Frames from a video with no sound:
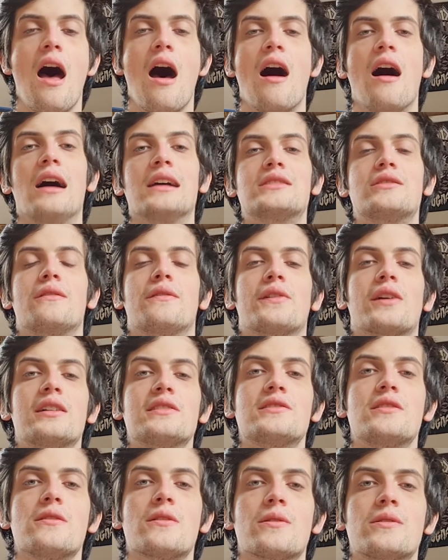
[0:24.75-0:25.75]
Uh, so if you guys
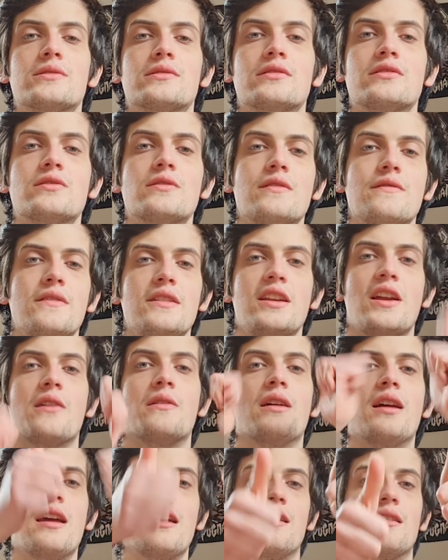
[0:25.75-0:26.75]
do go on to enjoy the
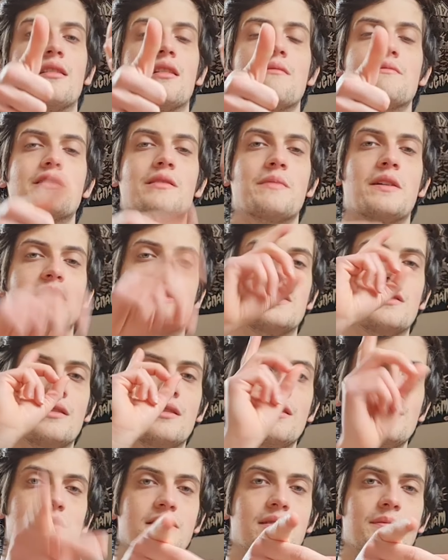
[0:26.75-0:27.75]
video, hit the thumbs up
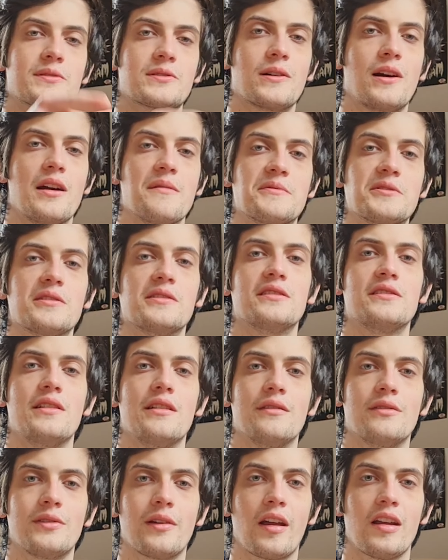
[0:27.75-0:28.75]
button, subscribe, turn the
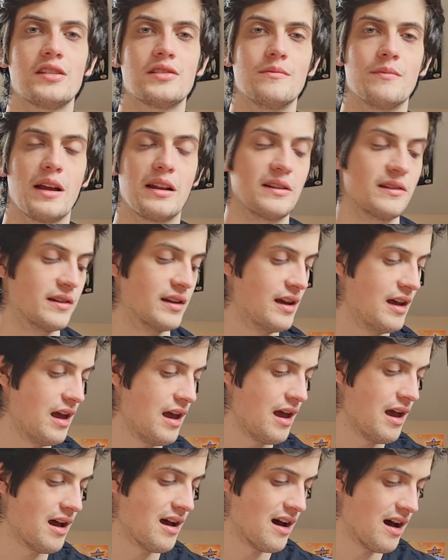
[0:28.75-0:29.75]
notification bell
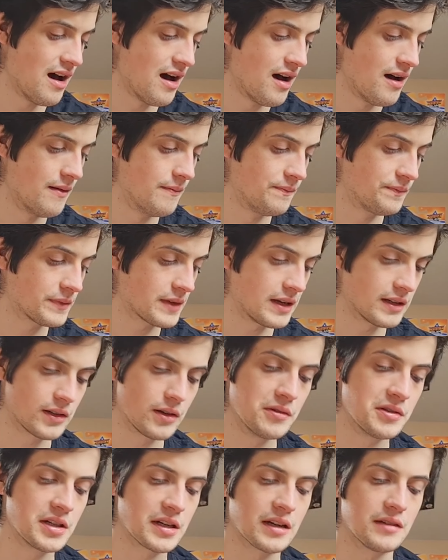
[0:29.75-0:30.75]
on, um, and
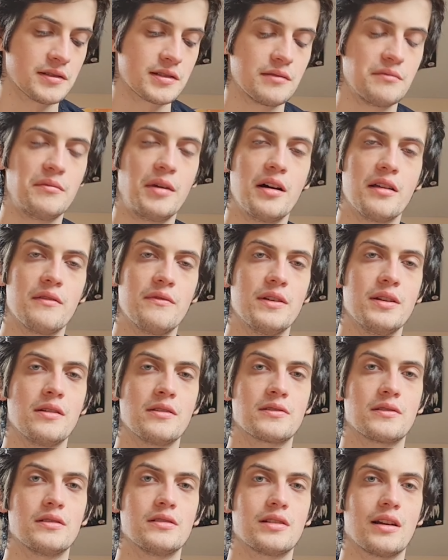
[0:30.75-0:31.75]
go check out some of my other
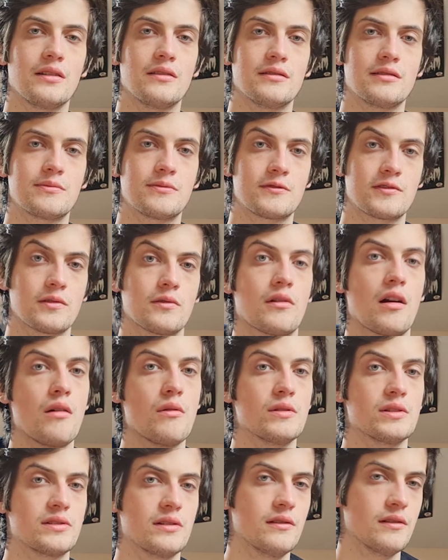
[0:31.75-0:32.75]
videos on the channel. There's some great
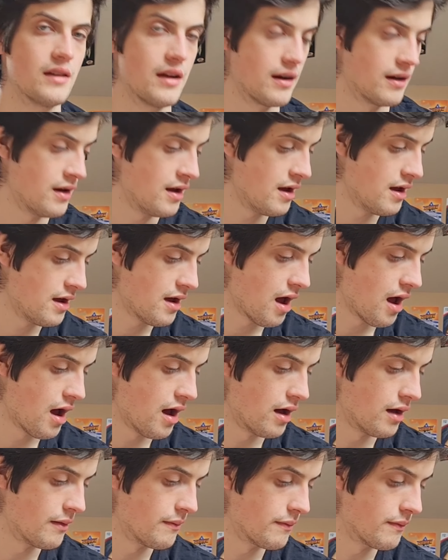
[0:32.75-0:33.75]
ones on there.
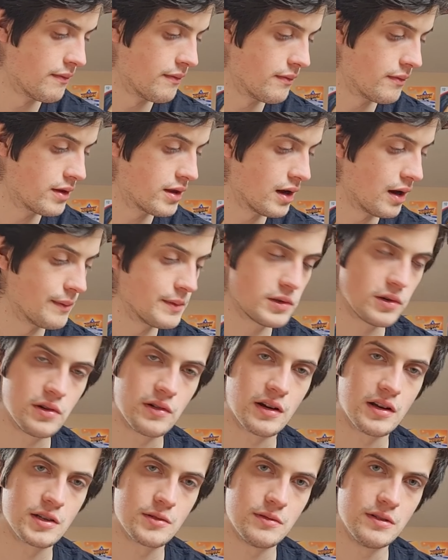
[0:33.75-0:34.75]
Um, that I'm sure you
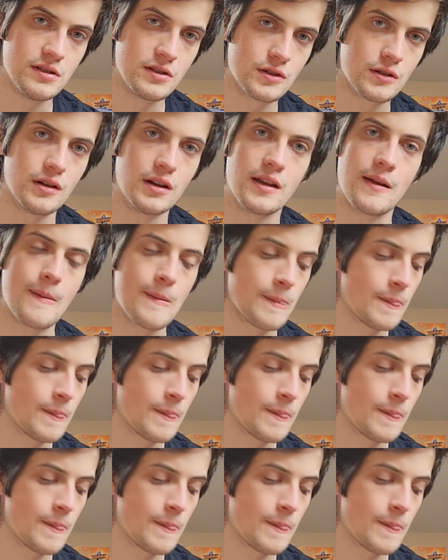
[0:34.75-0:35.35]
guys would enjoy.